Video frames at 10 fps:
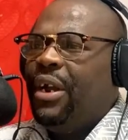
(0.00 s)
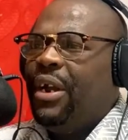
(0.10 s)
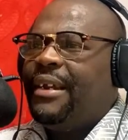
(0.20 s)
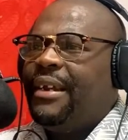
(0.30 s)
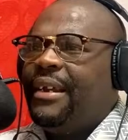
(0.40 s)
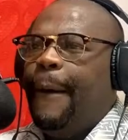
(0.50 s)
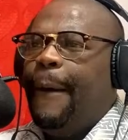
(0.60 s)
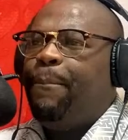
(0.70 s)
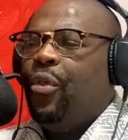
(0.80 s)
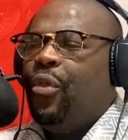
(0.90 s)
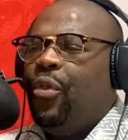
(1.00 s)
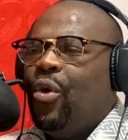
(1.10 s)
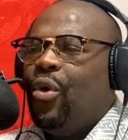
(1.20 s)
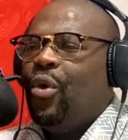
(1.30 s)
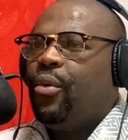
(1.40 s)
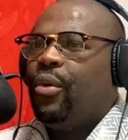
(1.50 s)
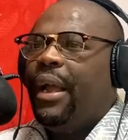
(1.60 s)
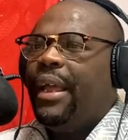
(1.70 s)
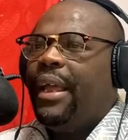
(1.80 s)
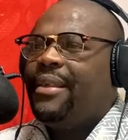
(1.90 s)
those that are joining us on our
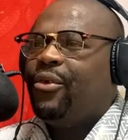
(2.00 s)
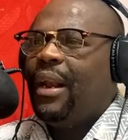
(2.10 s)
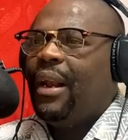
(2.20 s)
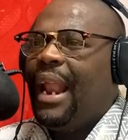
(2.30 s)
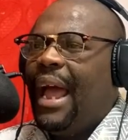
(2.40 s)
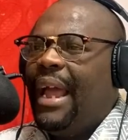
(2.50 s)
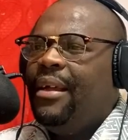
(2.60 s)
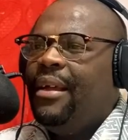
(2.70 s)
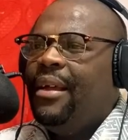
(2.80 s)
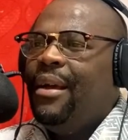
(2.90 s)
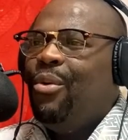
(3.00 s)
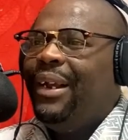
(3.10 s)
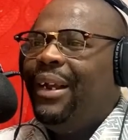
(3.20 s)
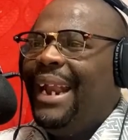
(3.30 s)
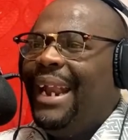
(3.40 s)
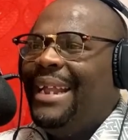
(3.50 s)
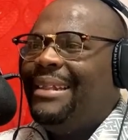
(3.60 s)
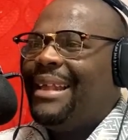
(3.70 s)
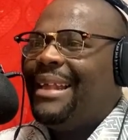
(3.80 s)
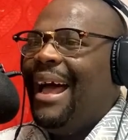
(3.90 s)
KSH online.
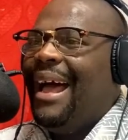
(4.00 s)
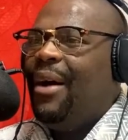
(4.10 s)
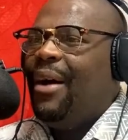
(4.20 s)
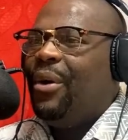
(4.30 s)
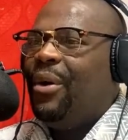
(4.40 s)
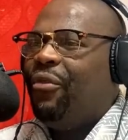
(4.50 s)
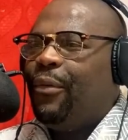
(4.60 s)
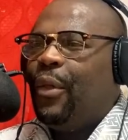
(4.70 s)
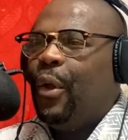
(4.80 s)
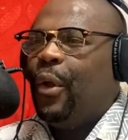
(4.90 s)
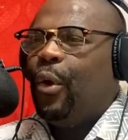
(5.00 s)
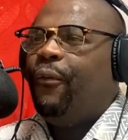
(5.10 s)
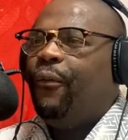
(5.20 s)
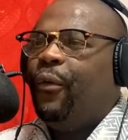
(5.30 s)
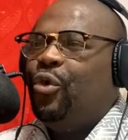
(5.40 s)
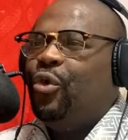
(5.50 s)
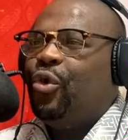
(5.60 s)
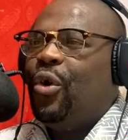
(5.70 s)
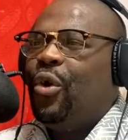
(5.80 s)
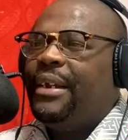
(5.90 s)
Buhledzana, we thank the Lord for you,
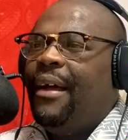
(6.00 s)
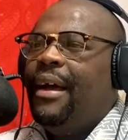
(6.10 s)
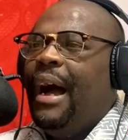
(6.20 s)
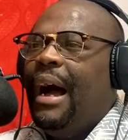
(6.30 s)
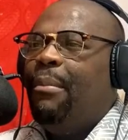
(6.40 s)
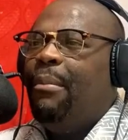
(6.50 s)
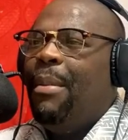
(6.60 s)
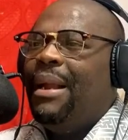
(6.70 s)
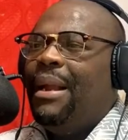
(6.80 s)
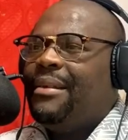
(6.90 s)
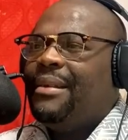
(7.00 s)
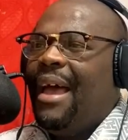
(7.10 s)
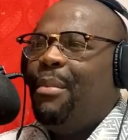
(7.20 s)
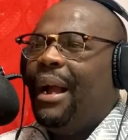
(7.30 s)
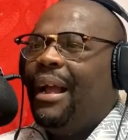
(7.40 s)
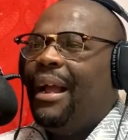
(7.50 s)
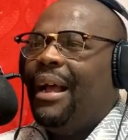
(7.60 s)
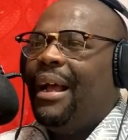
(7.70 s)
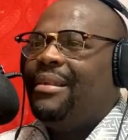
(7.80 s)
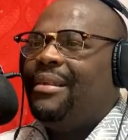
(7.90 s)
daughter. Baba Desire
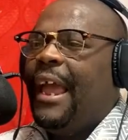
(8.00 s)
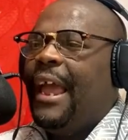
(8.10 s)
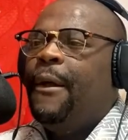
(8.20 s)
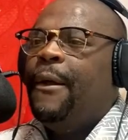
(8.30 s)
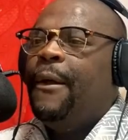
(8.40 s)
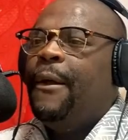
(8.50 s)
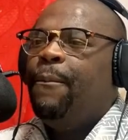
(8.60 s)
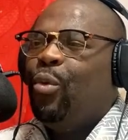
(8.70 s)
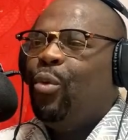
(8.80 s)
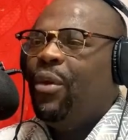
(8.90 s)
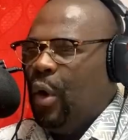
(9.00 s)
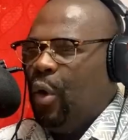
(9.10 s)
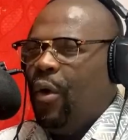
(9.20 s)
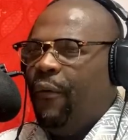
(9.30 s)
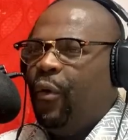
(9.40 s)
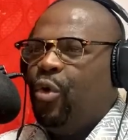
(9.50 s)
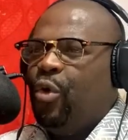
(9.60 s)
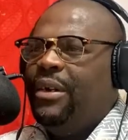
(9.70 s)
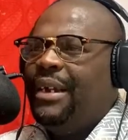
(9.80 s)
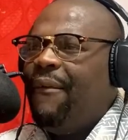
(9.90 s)
Magazike, we thank the Lord for you.
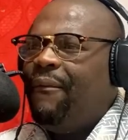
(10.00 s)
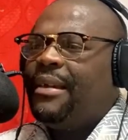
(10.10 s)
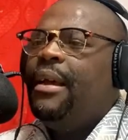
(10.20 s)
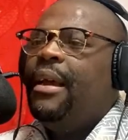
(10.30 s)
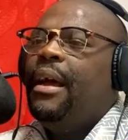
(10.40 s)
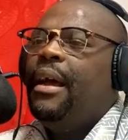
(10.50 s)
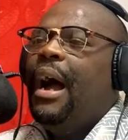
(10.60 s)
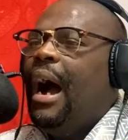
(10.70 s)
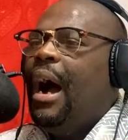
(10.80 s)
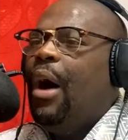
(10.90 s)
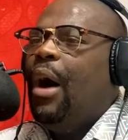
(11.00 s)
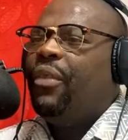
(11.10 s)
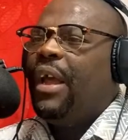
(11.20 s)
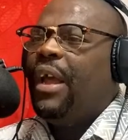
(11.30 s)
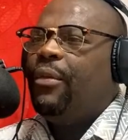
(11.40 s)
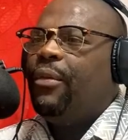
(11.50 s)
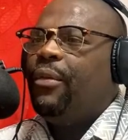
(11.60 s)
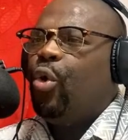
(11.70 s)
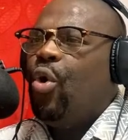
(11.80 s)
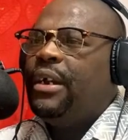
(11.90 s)
David, we thank the
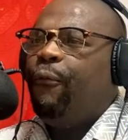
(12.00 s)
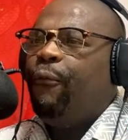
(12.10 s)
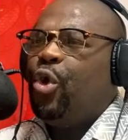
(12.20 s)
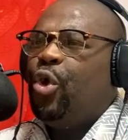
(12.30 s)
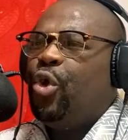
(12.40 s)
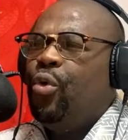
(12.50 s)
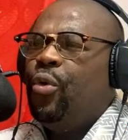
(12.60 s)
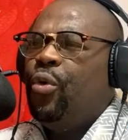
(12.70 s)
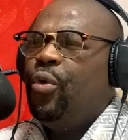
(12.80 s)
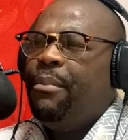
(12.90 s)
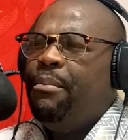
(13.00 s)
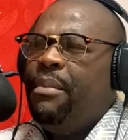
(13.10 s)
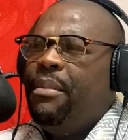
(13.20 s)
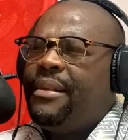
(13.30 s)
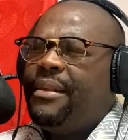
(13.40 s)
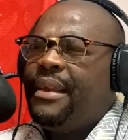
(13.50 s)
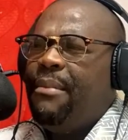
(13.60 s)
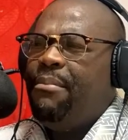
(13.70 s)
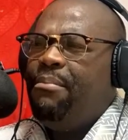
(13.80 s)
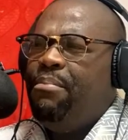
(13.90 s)
Lord for you. Mr.
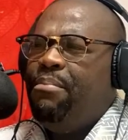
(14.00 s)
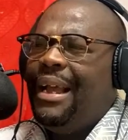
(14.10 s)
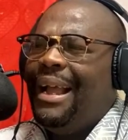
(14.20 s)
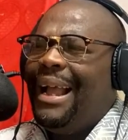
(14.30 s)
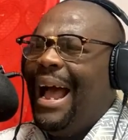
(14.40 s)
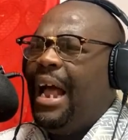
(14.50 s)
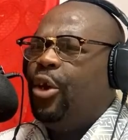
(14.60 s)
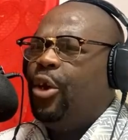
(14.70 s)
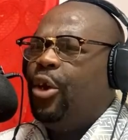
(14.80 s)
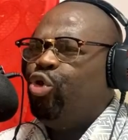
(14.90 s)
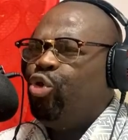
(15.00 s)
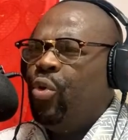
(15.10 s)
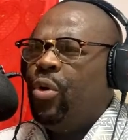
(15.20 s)
Bingandu,